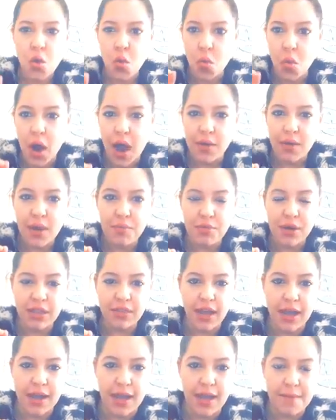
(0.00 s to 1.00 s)
Why do I
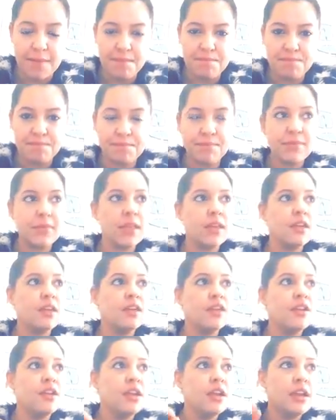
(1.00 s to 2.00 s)
bring that up?
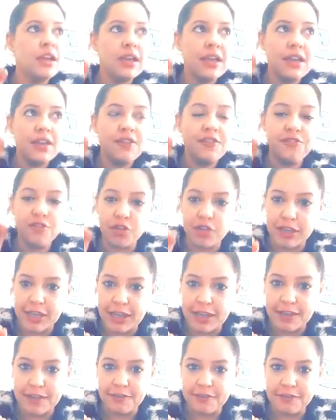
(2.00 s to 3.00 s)

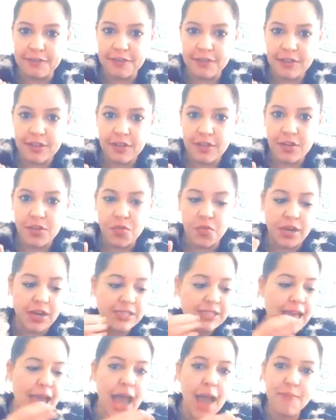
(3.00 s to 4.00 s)
Forgive what
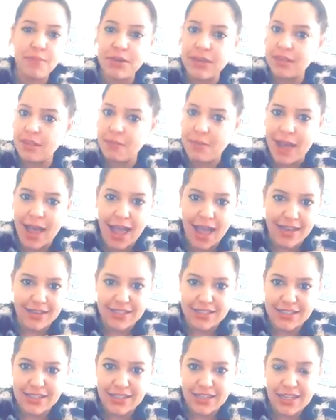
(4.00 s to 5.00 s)
has happened in the
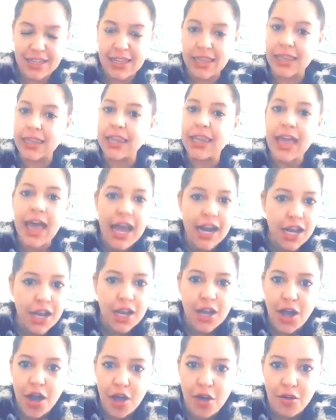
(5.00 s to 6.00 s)
past. Let
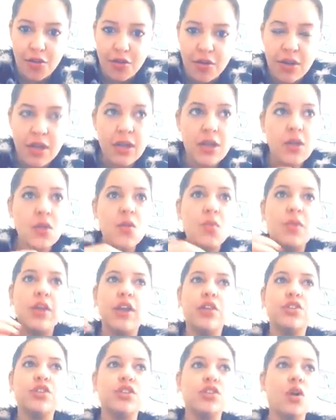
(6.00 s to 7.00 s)
it go.
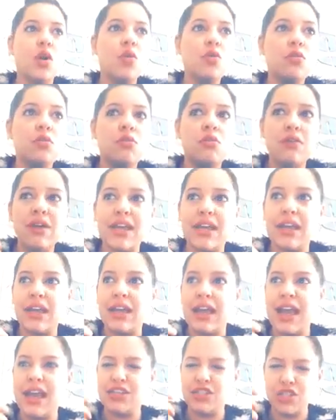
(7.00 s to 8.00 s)
We are so quick
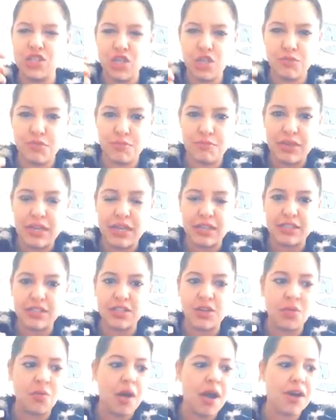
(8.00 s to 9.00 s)
as human beings
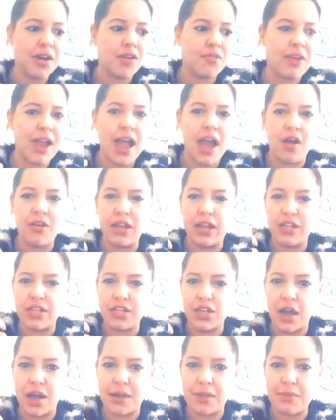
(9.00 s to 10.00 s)
to walk around and
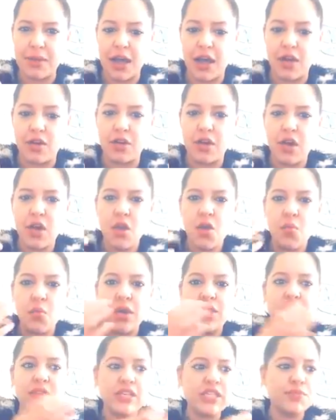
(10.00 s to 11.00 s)
talk about
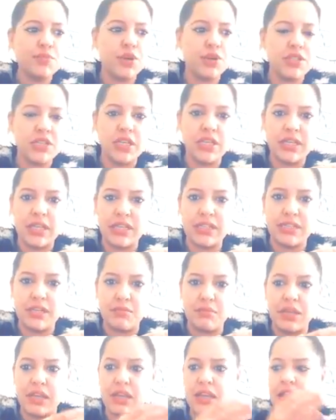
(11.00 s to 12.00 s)
what this person did
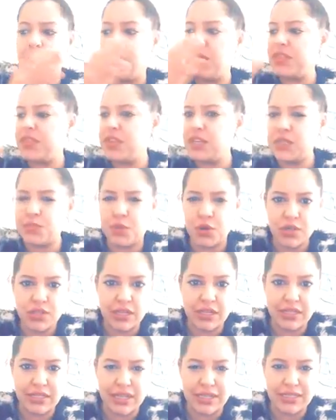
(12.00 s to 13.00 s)
to me, and what this
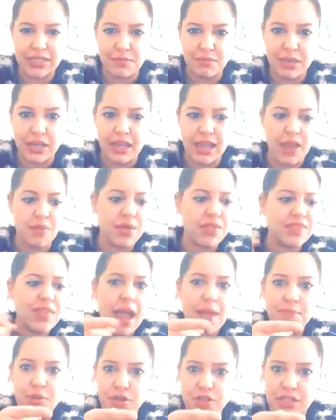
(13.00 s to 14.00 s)
person did to me, and what
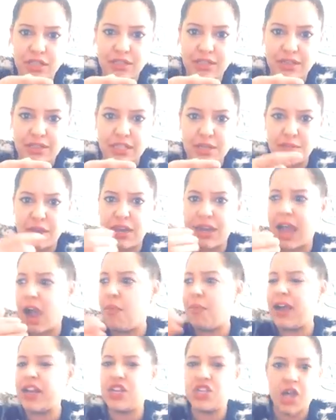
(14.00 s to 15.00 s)
that person did to me, and
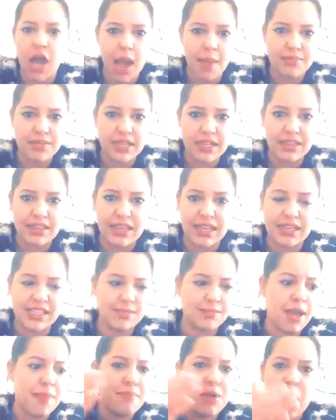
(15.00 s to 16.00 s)
how my job did this,
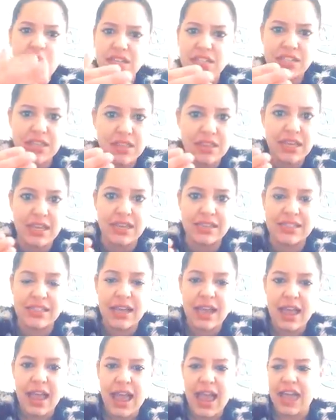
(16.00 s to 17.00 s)
and my boss did this,
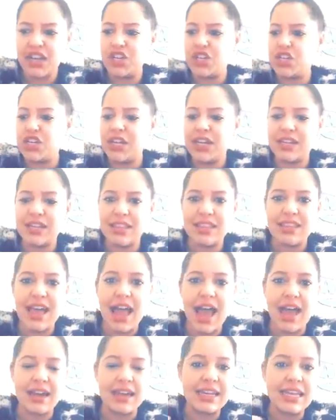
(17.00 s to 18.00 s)
and she did
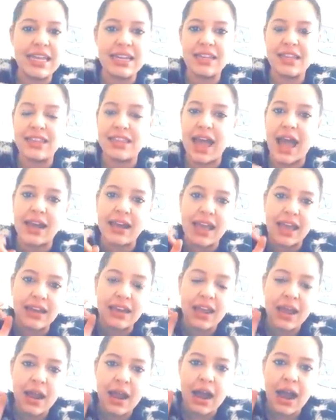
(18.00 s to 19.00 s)
that, and he did that.
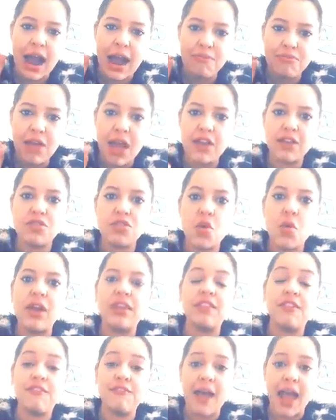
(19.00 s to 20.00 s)
And I'm not
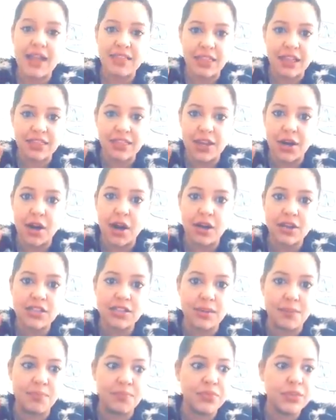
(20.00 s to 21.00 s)
ignoring the fact that there are
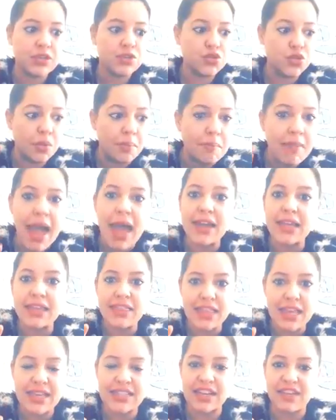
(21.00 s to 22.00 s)
some traumatic
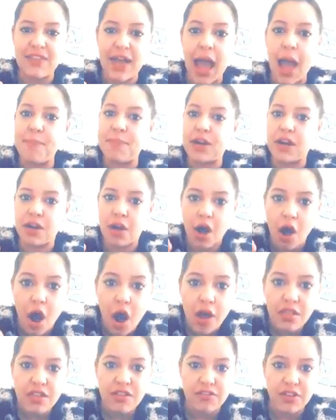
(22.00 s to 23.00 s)
things that have happened in
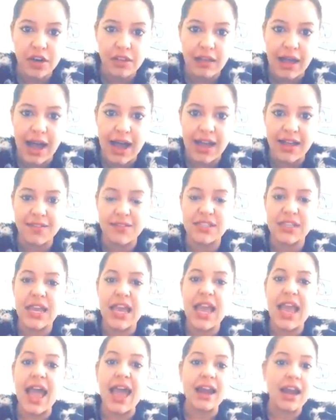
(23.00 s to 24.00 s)
all of our lives.
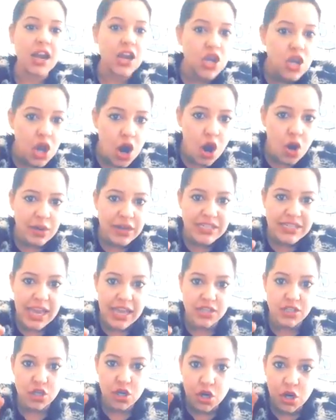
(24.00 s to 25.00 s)
And I know it
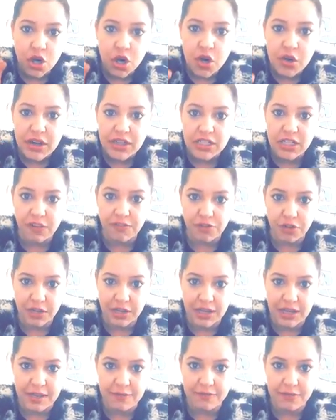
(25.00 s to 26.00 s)
takes courage to
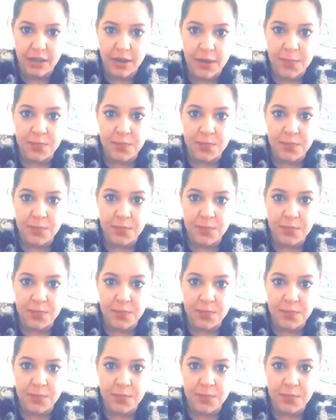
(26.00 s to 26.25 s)
forgive.